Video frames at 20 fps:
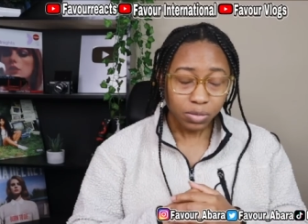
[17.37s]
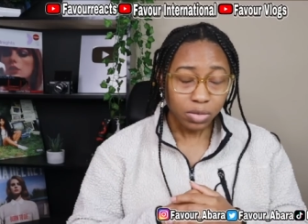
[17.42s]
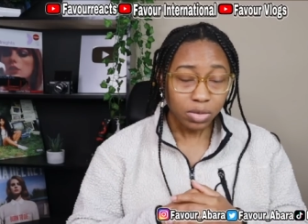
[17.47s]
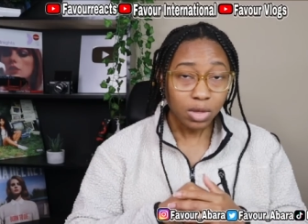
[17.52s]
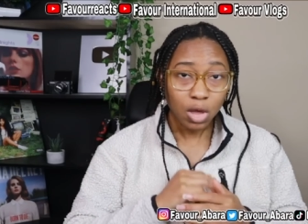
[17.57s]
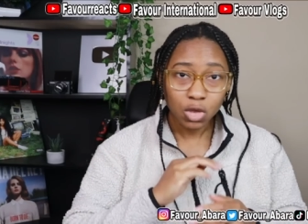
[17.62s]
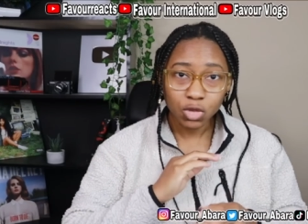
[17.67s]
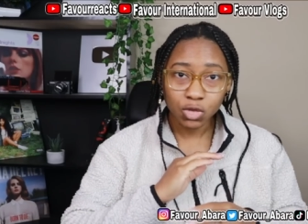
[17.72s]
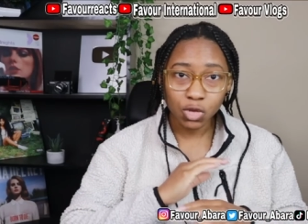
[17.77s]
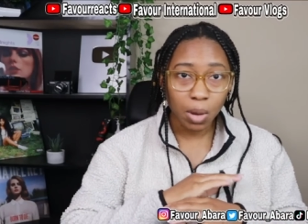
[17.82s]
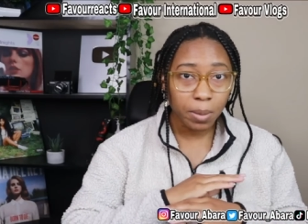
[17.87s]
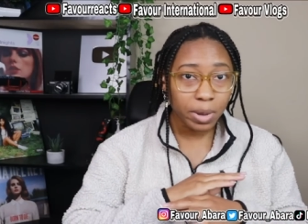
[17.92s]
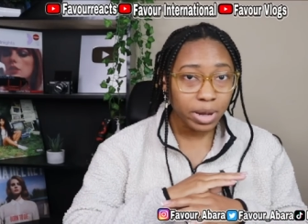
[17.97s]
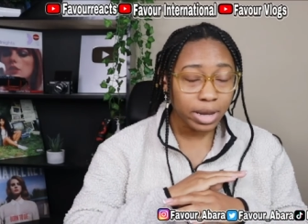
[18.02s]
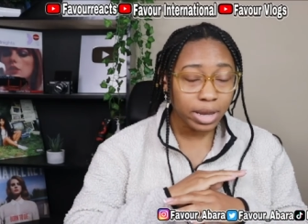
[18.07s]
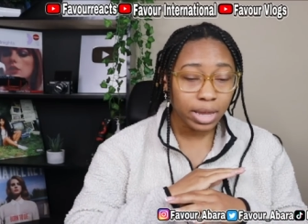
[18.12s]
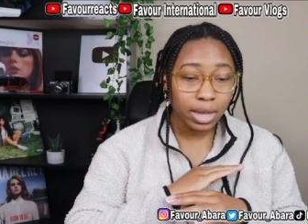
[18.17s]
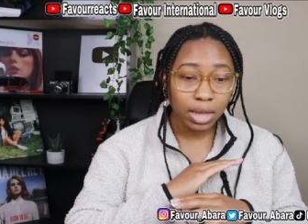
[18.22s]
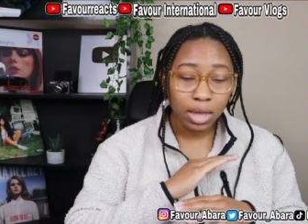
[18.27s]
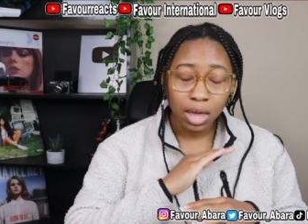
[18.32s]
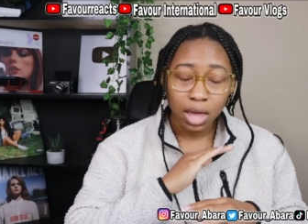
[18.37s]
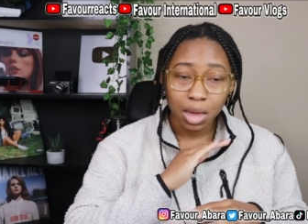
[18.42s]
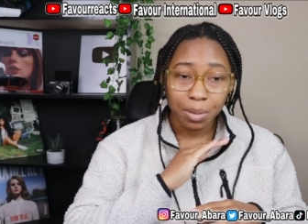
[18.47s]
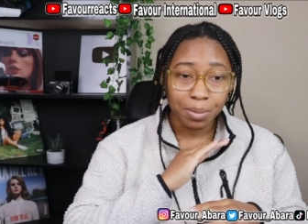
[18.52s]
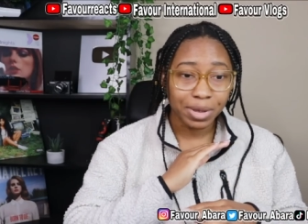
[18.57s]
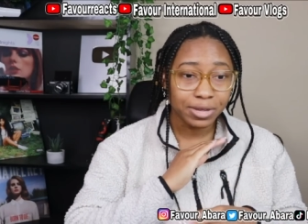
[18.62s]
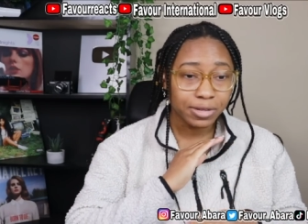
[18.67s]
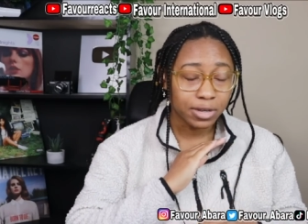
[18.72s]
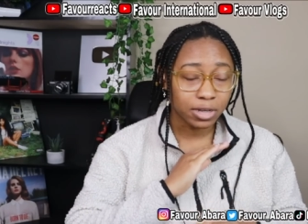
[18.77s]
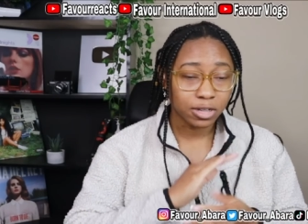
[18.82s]
so many
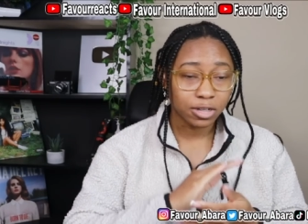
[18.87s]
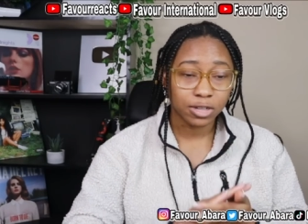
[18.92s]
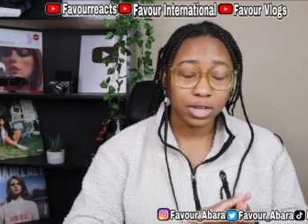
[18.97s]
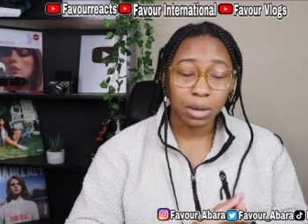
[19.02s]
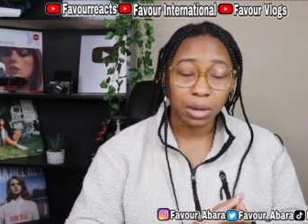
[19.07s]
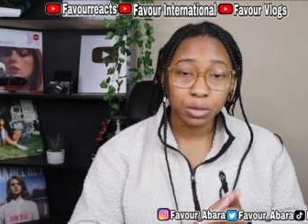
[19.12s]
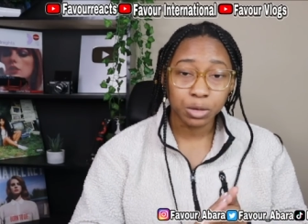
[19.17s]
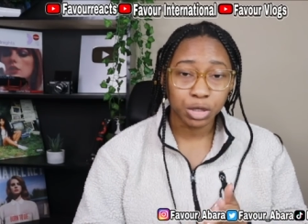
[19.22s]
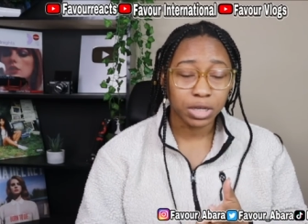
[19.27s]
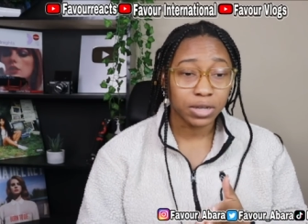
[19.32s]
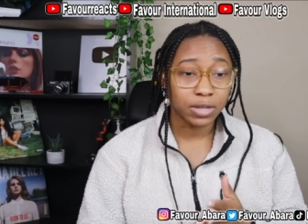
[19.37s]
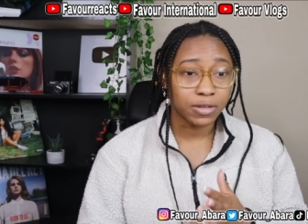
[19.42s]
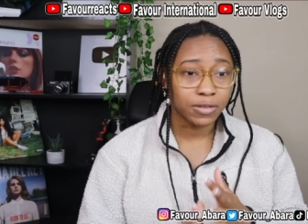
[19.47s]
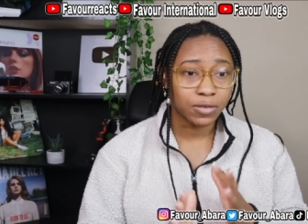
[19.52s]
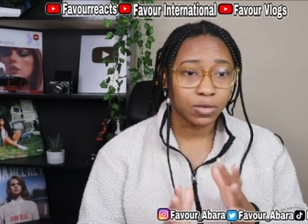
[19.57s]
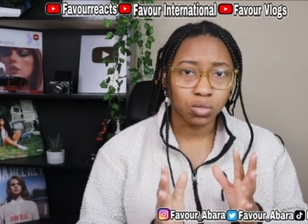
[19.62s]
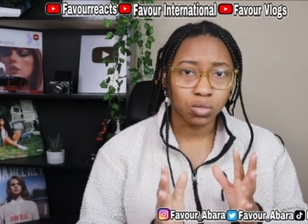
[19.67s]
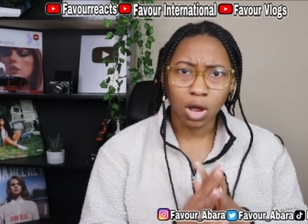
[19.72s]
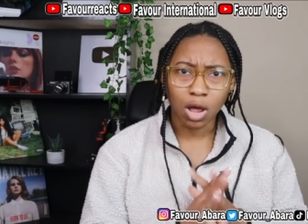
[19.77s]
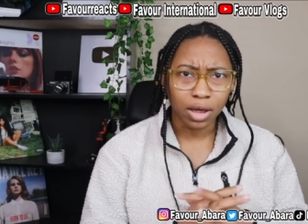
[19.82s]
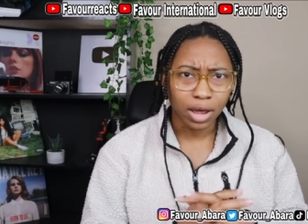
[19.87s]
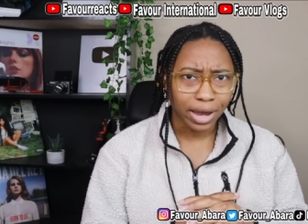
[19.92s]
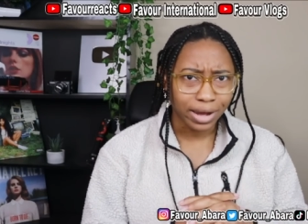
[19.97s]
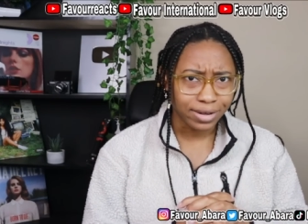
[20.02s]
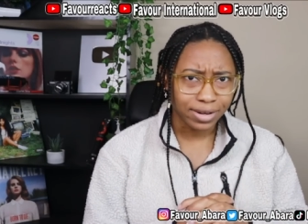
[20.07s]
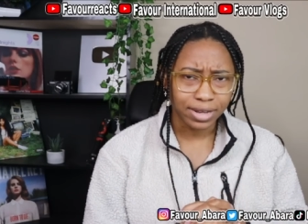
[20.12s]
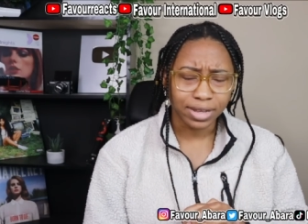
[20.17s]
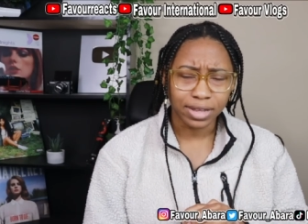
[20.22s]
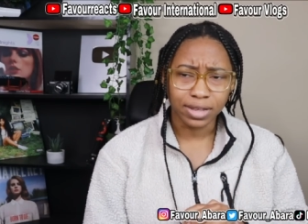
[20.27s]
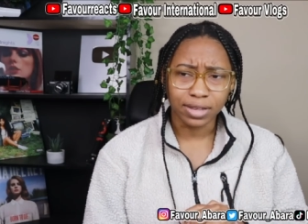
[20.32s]
misconceptions, wrong
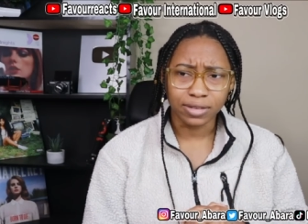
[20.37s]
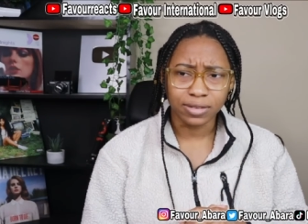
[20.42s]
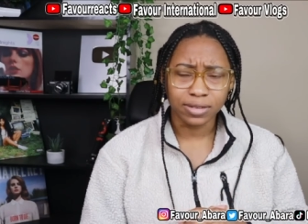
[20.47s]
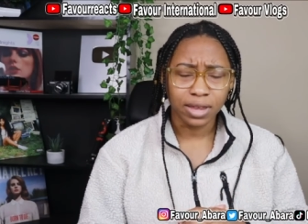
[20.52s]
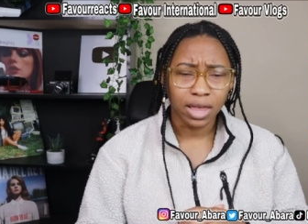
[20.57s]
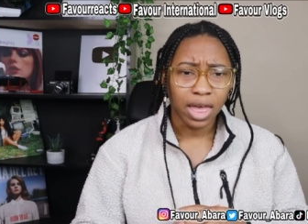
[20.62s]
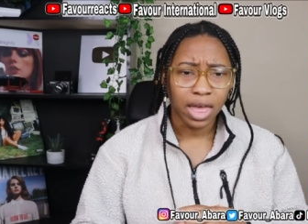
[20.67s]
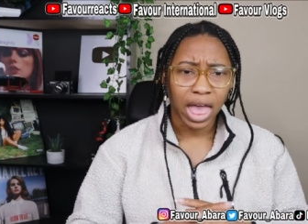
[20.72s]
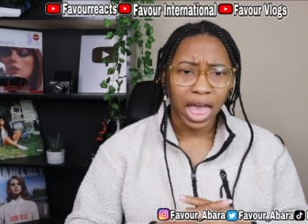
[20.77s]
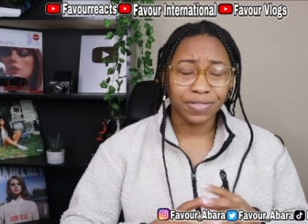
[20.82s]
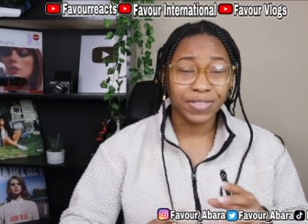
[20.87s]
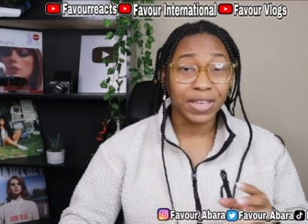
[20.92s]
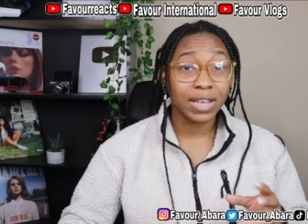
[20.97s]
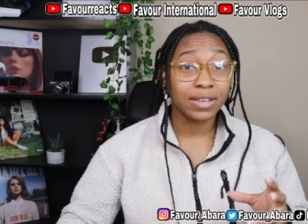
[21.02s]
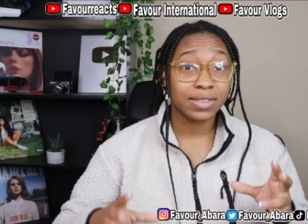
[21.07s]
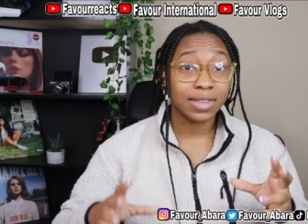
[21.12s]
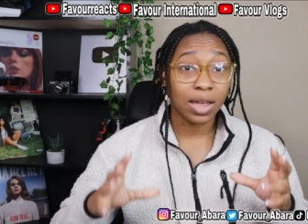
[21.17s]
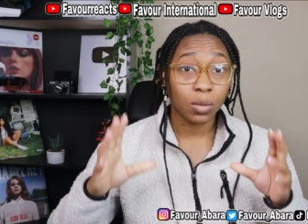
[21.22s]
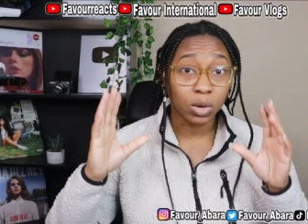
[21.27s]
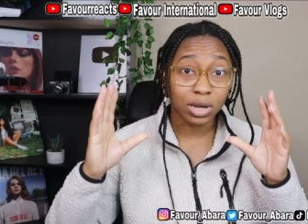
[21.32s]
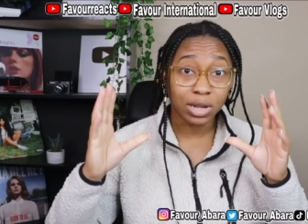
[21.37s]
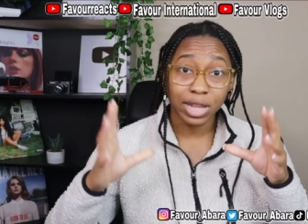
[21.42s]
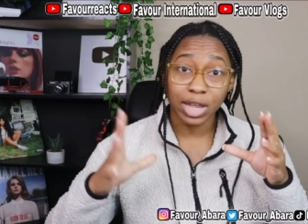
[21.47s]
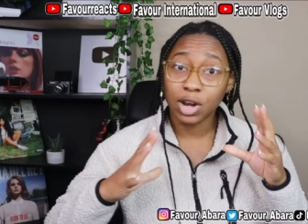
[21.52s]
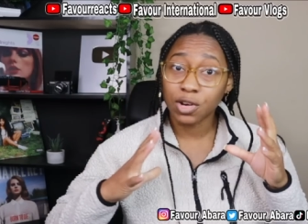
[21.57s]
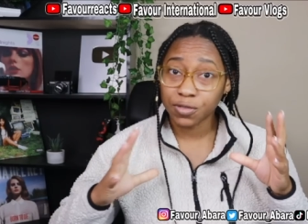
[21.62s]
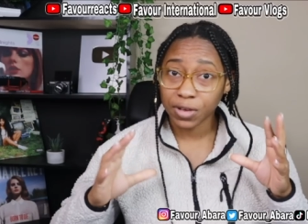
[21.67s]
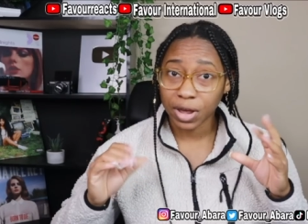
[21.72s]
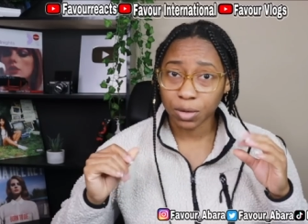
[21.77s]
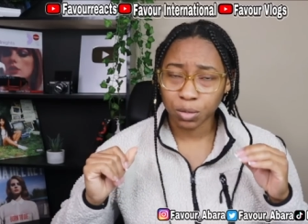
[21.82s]
ideas, and things that were
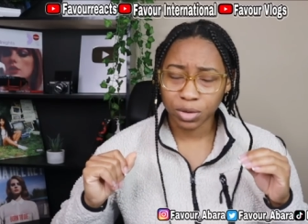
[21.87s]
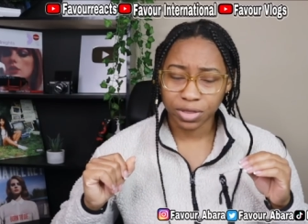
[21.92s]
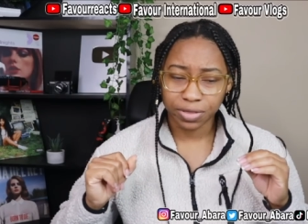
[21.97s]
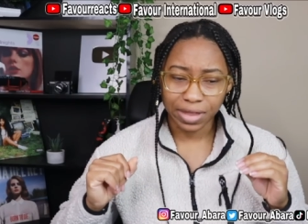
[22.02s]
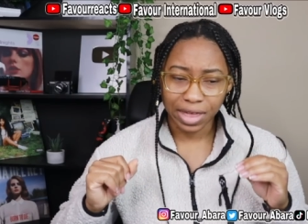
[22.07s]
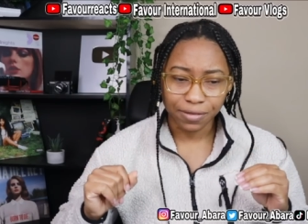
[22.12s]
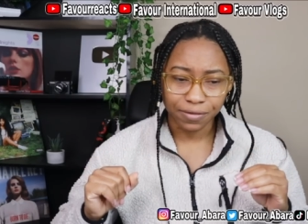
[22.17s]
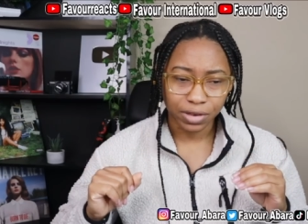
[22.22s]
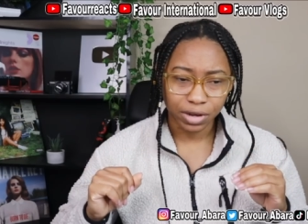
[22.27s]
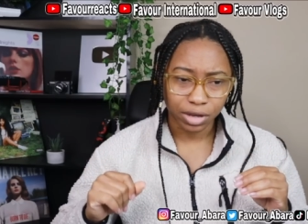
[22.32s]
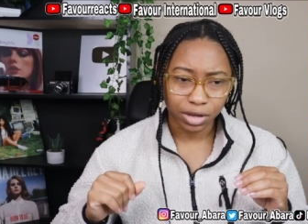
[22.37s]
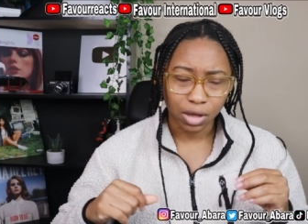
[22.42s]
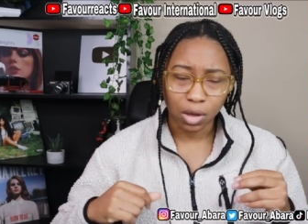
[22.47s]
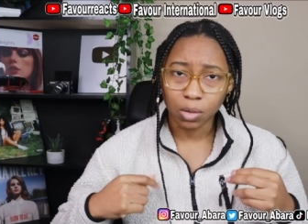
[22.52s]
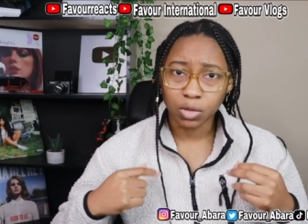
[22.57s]
clarified within that video.